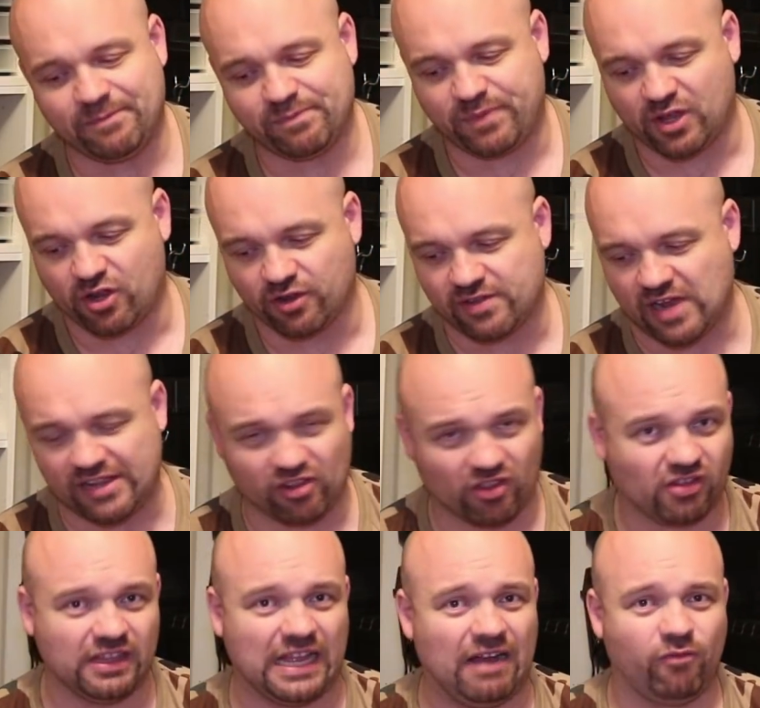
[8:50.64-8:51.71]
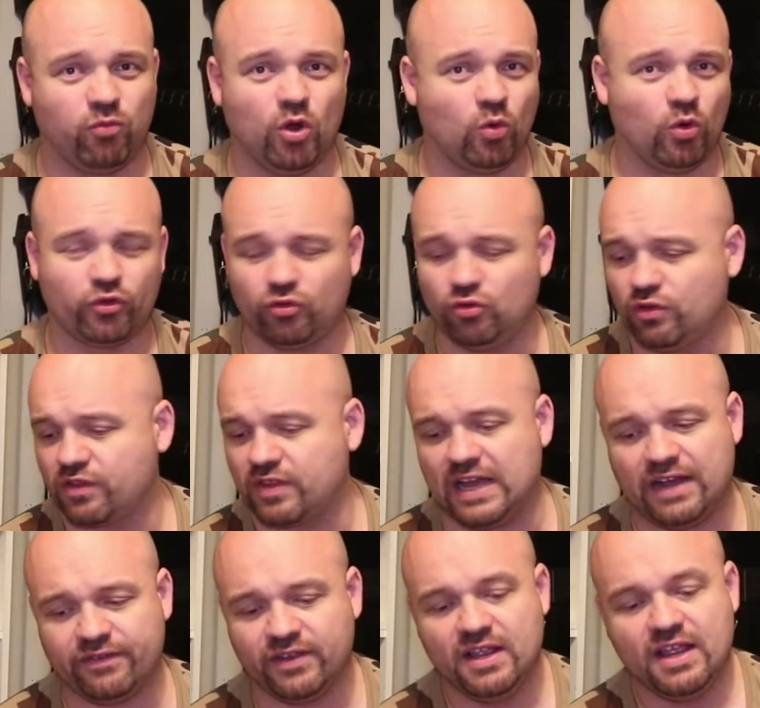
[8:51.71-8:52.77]
because I just love World War II
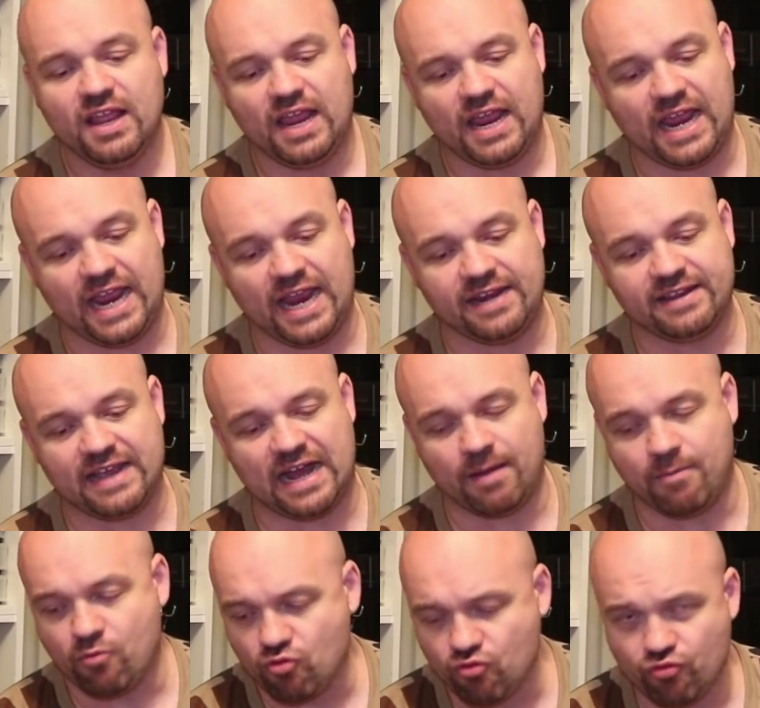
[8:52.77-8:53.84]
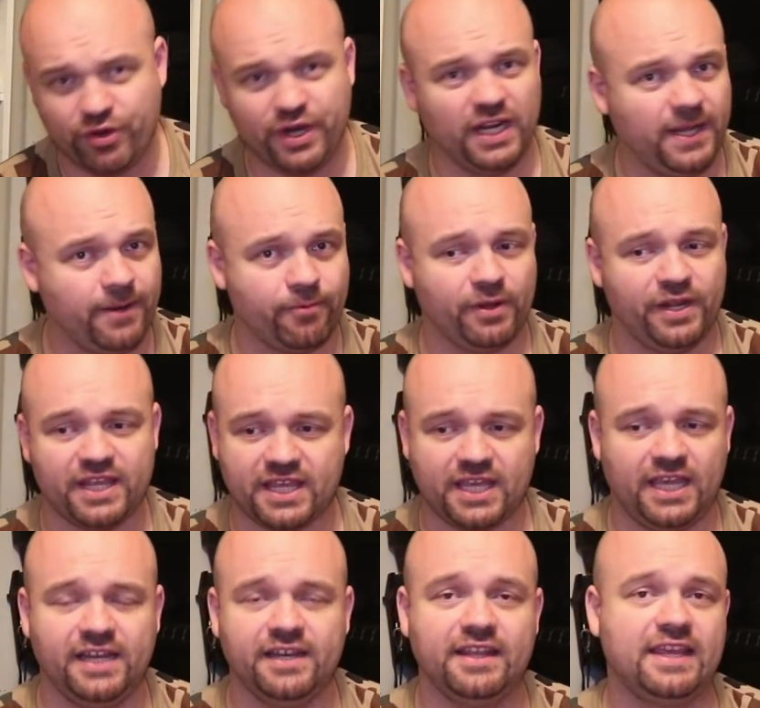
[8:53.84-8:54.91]
stuff, and I'm really, really
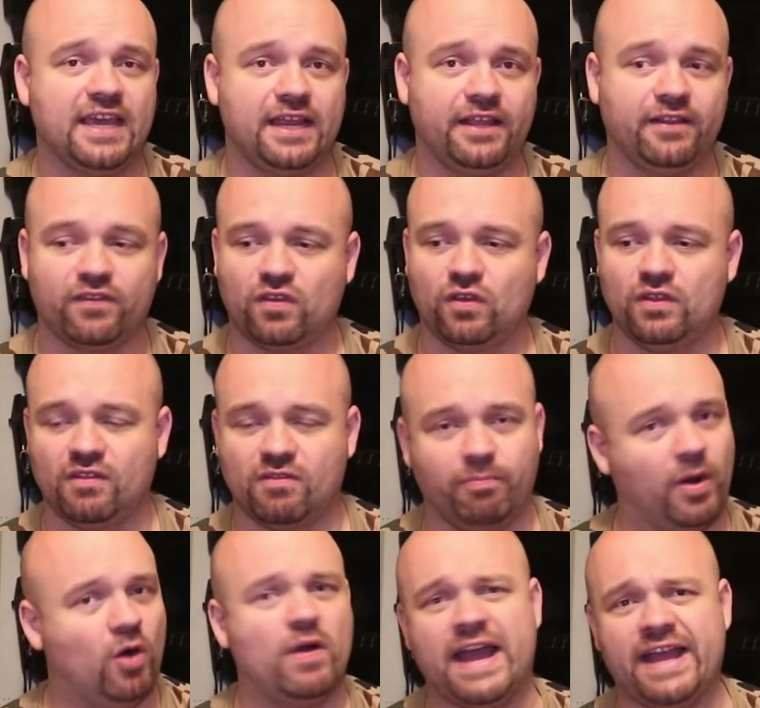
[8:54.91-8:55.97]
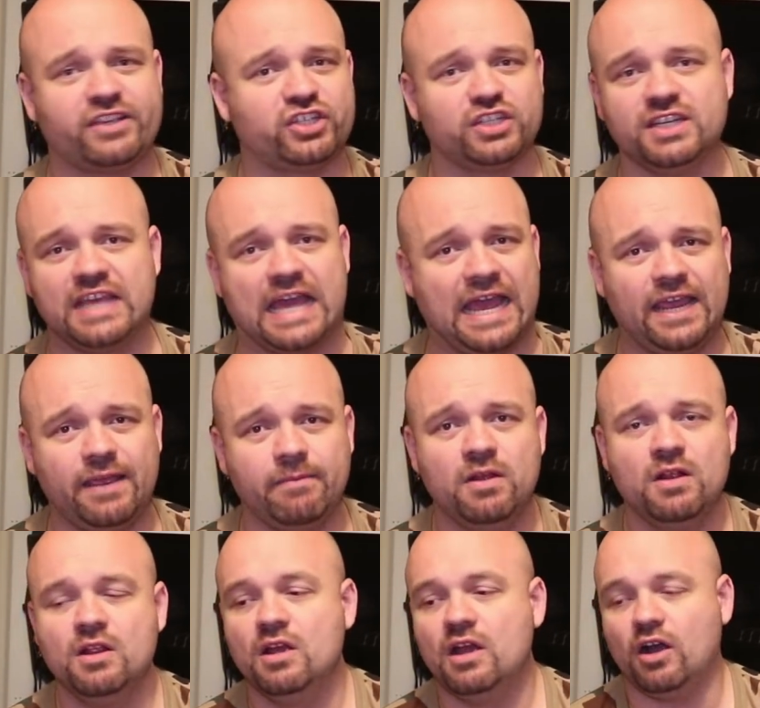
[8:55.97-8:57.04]
keen to get into this bolt action game
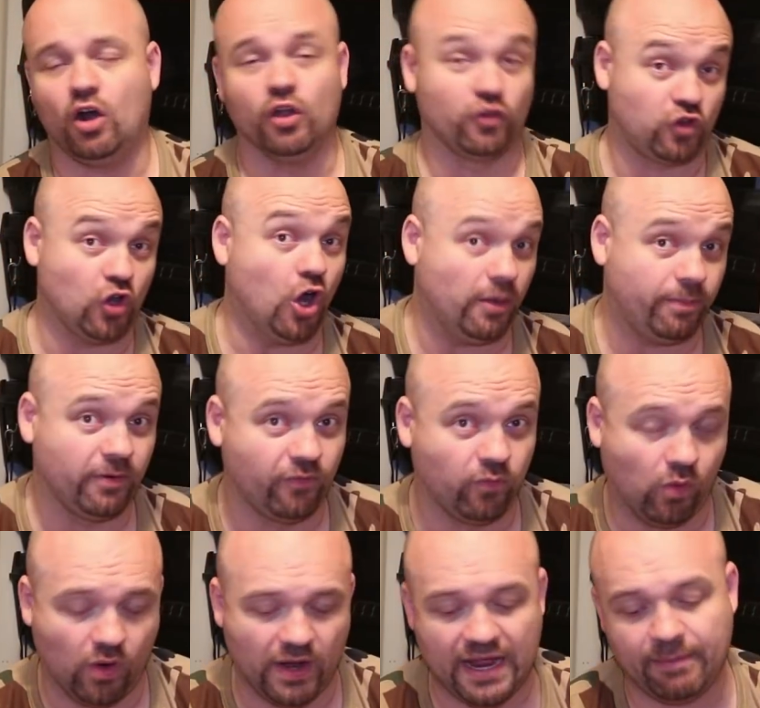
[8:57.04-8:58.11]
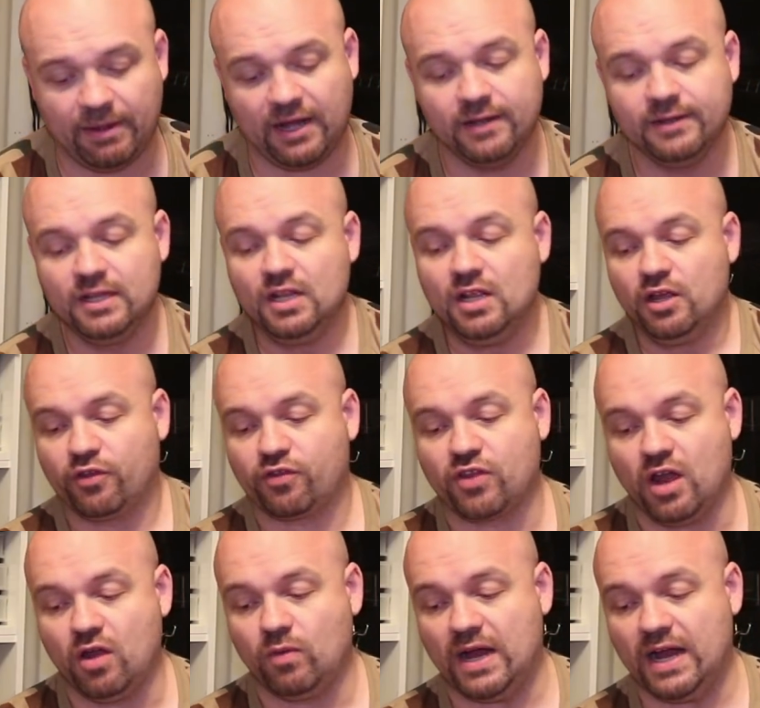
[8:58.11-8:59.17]
on top of Warhammer.
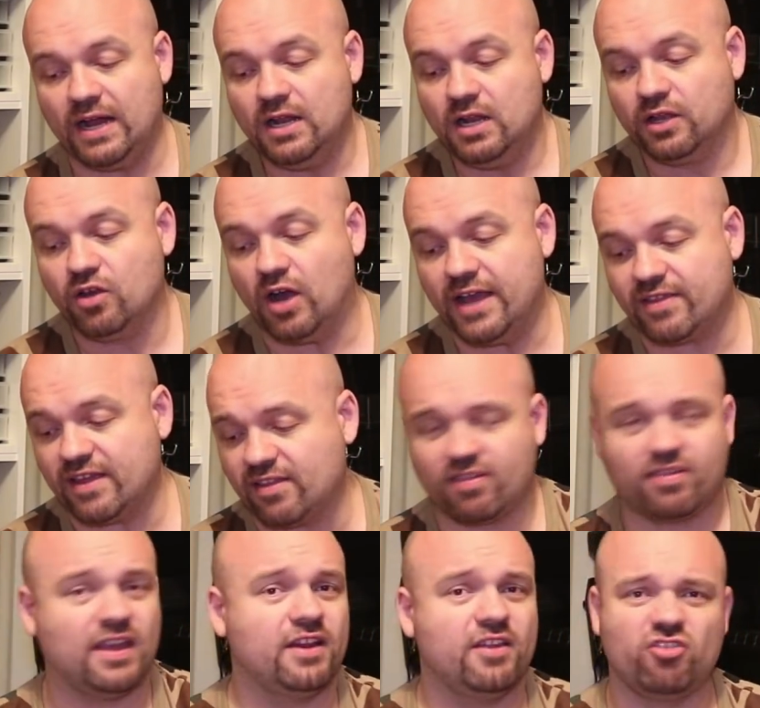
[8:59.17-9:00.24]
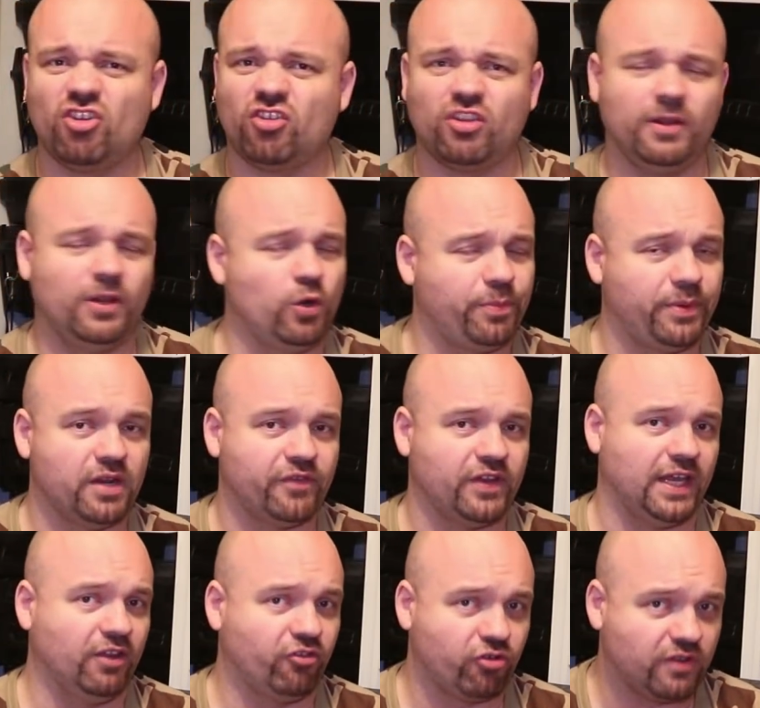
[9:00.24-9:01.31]
So guys, as I said, it's just a little bit of an
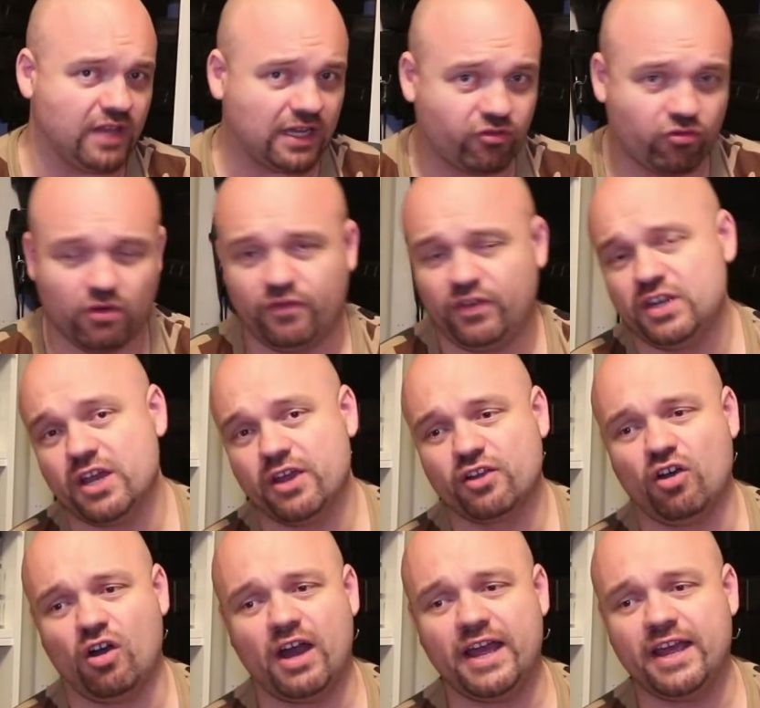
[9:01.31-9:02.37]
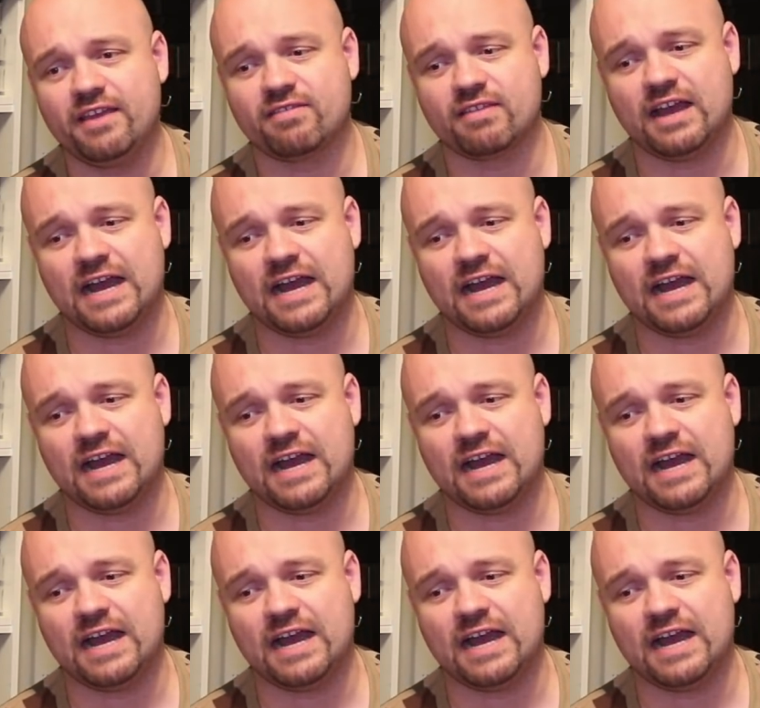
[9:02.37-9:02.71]
introductory video, guys.